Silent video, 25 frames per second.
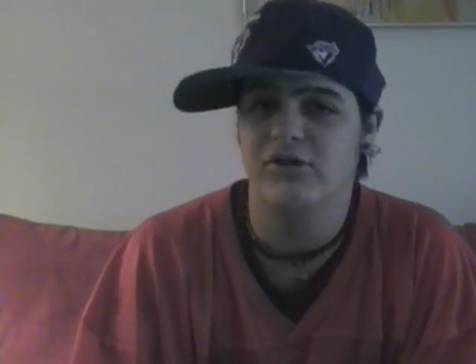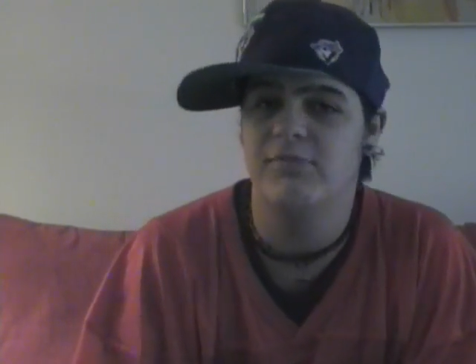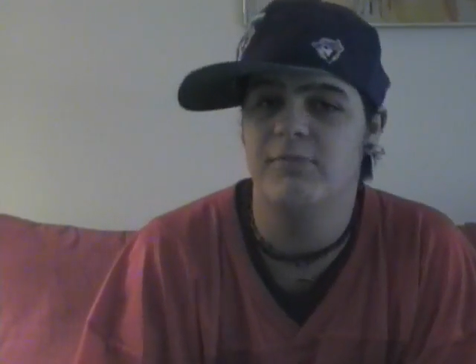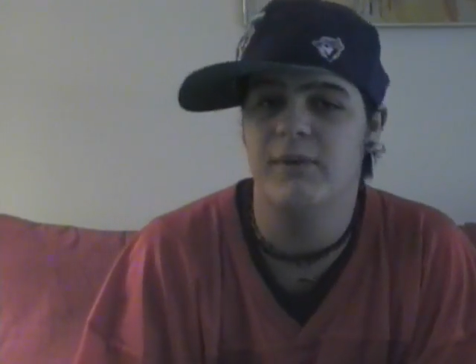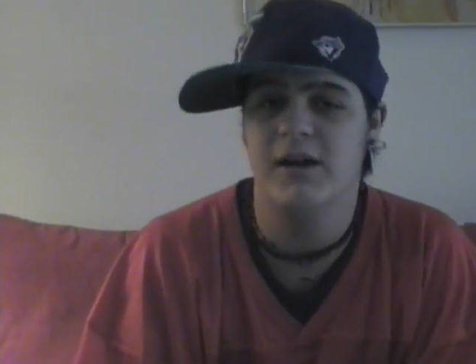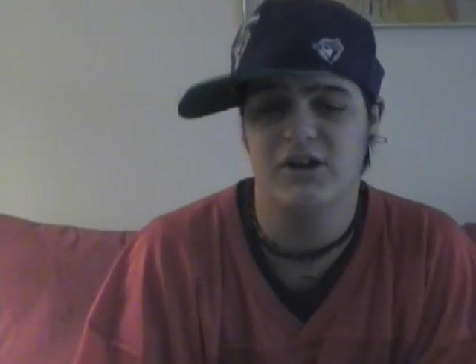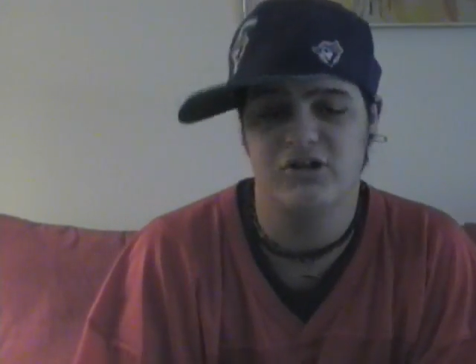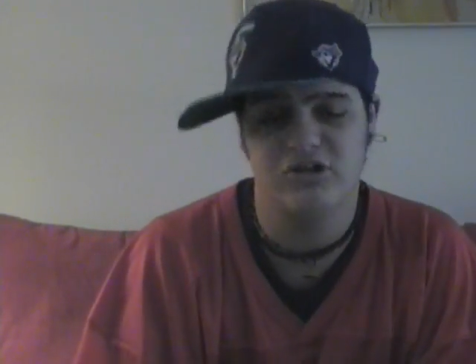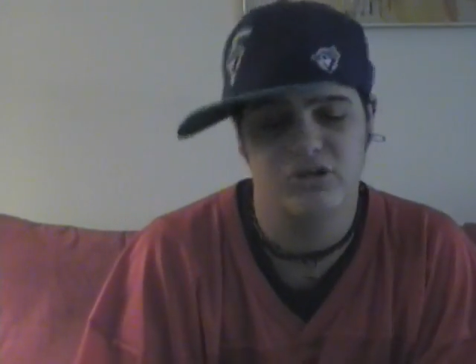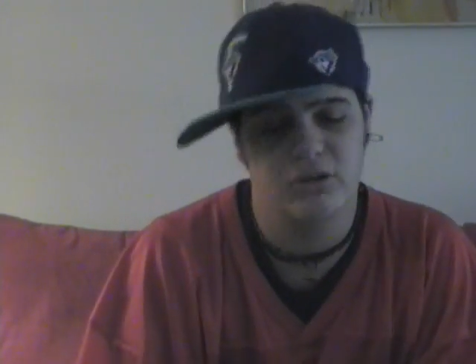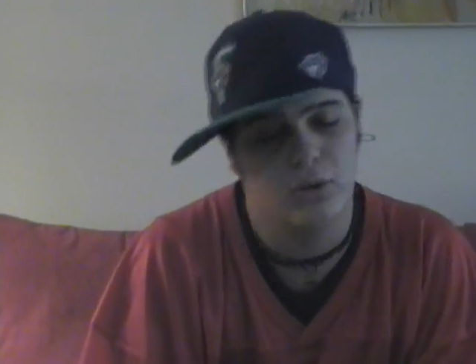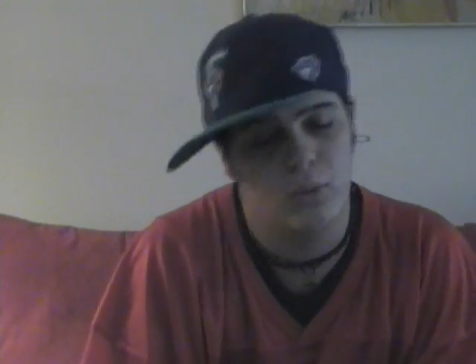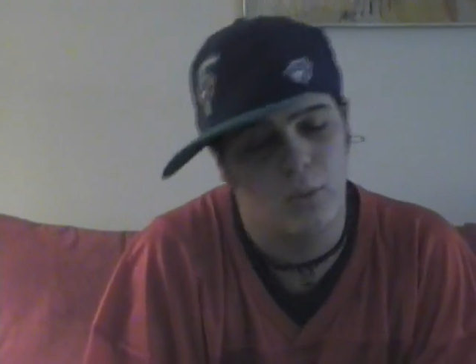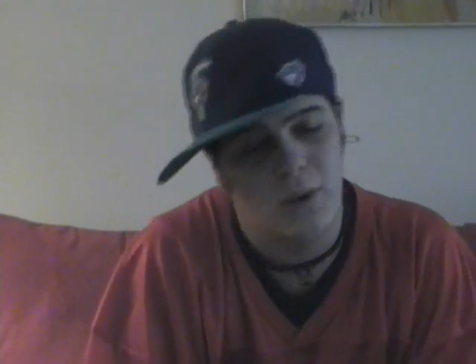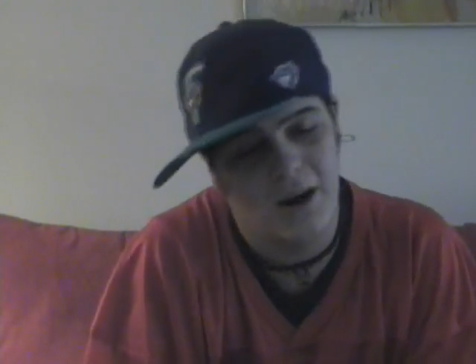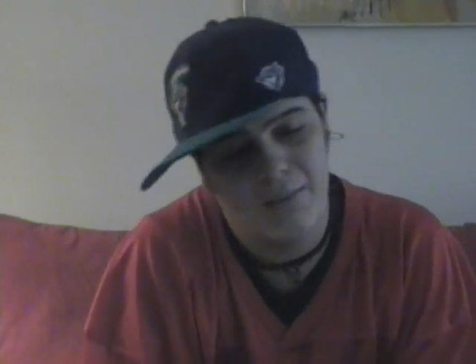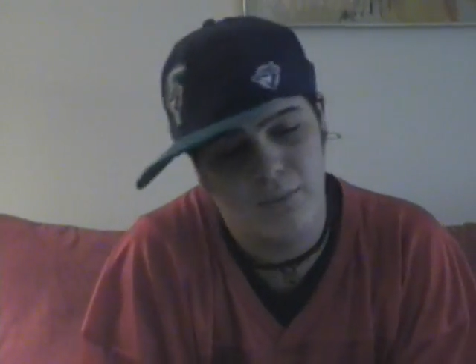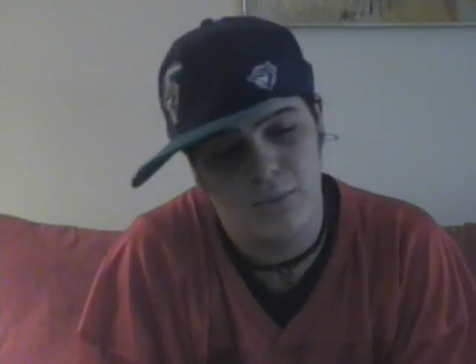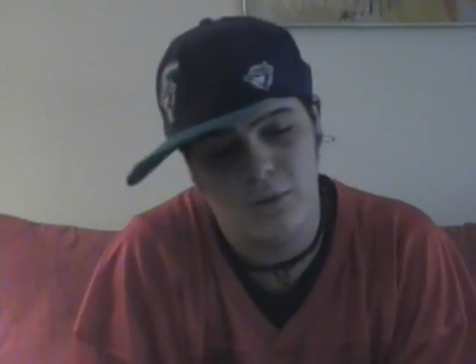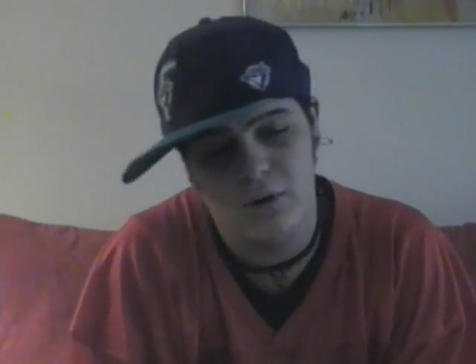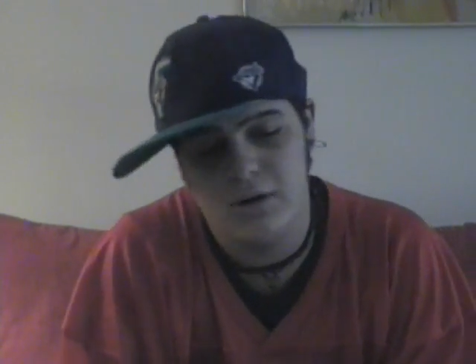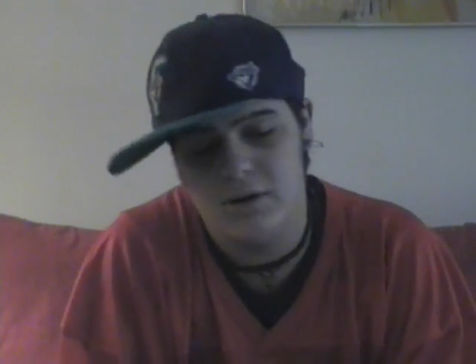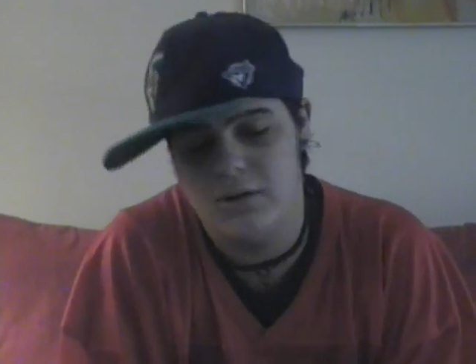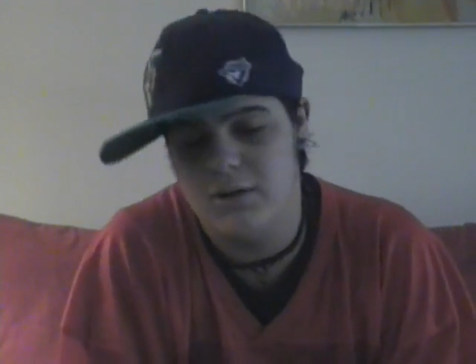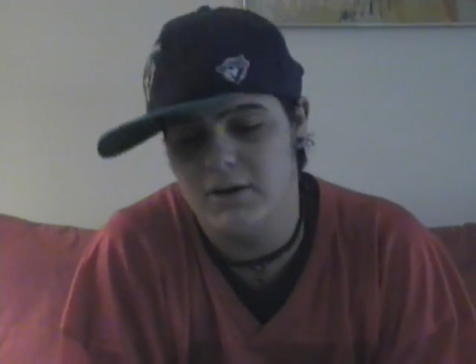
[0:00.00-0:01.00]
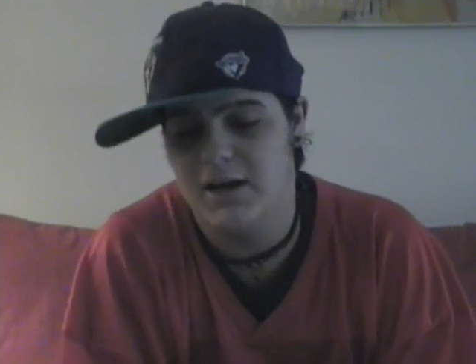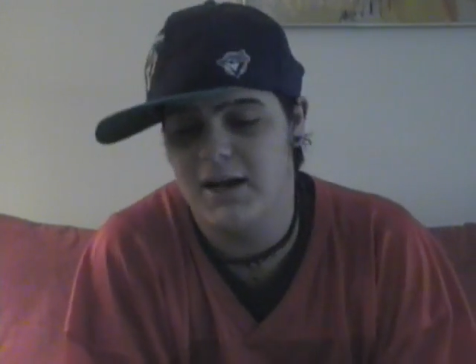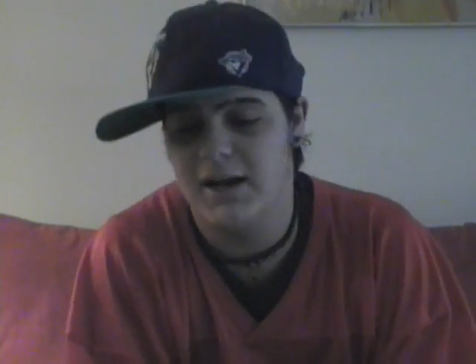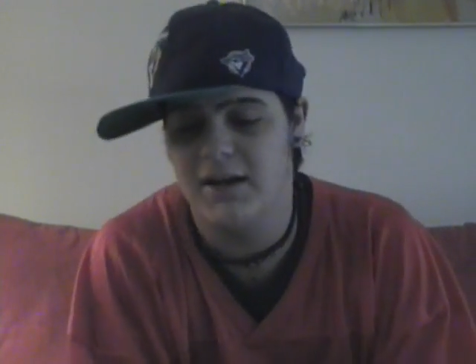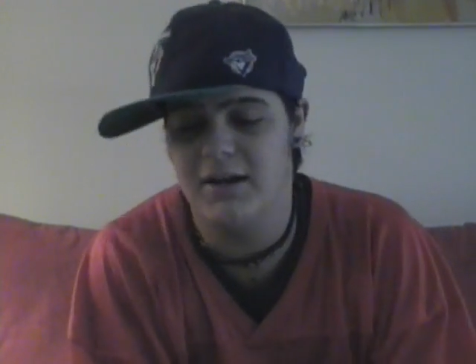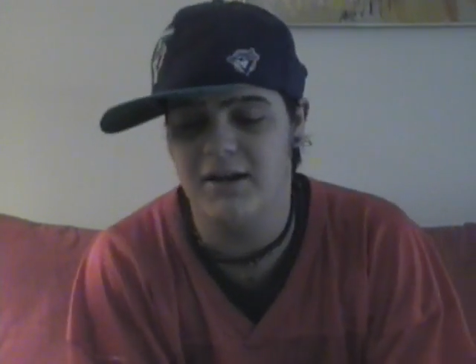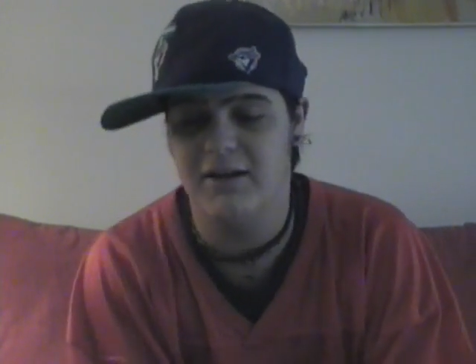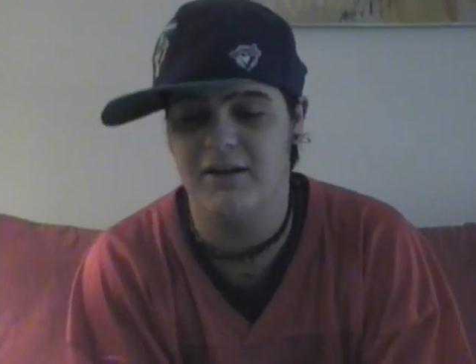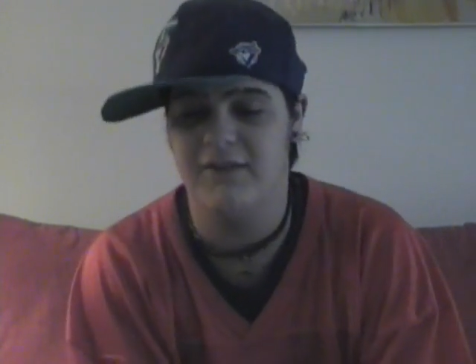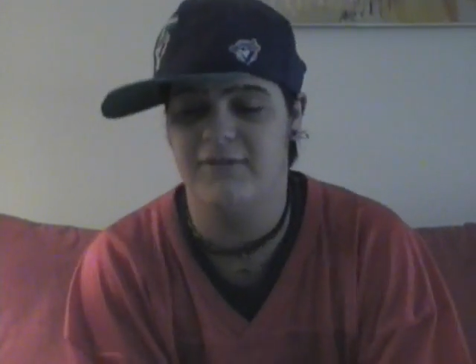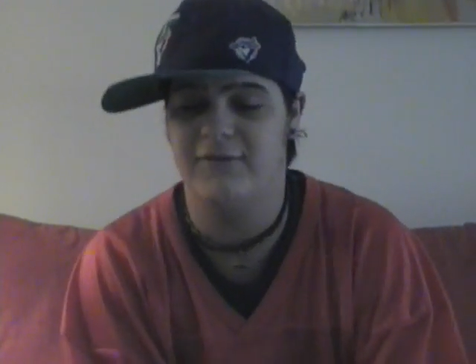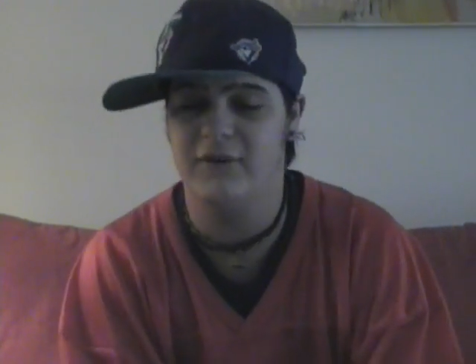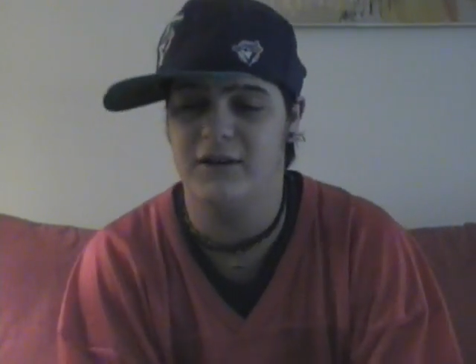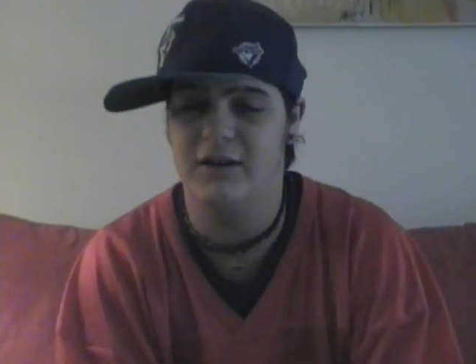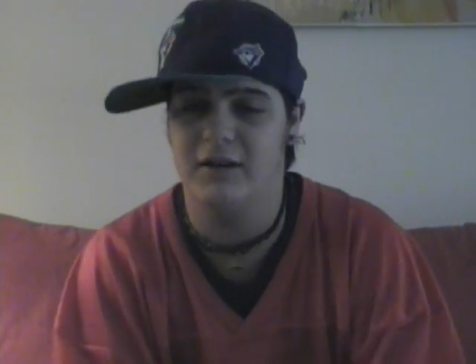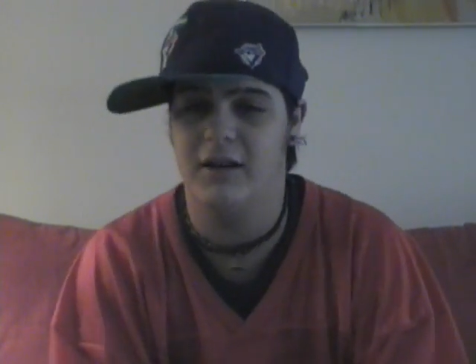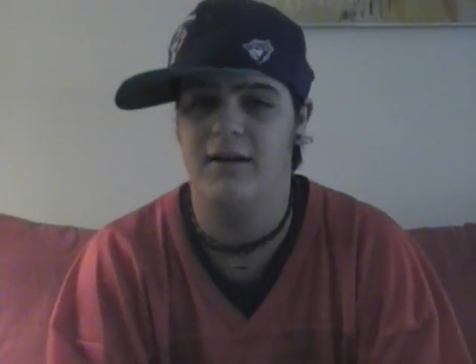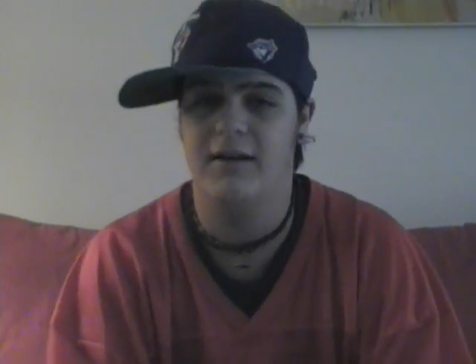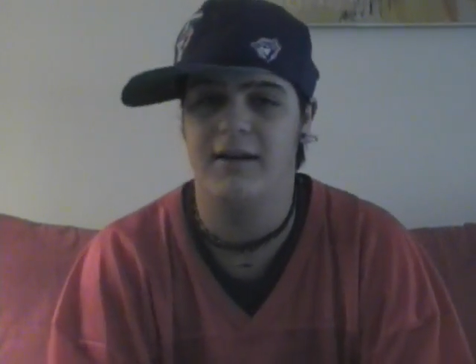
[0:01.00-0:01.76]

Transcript: Just make sure white boy don't get any feel